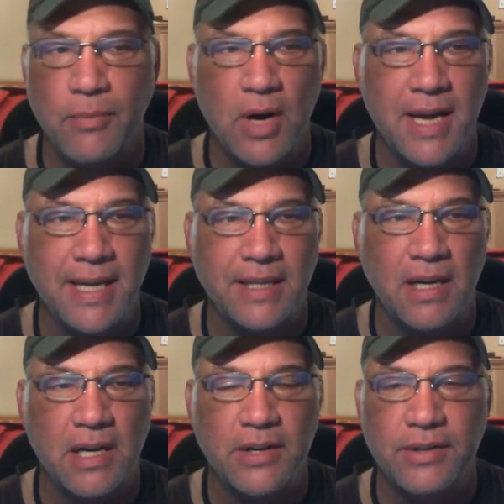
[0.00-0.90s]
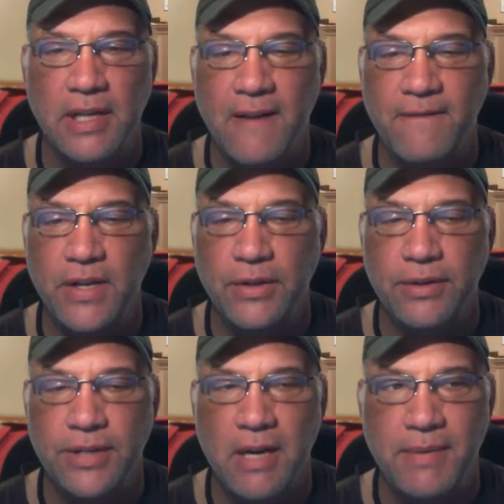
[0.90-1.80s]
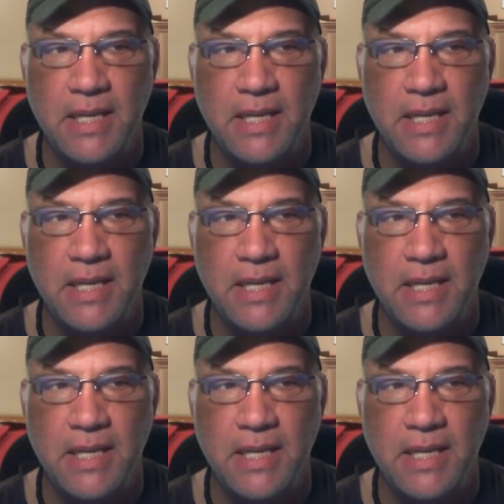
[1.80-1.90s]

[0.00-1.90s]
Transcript: Brian Hunter, the left fielder, is up.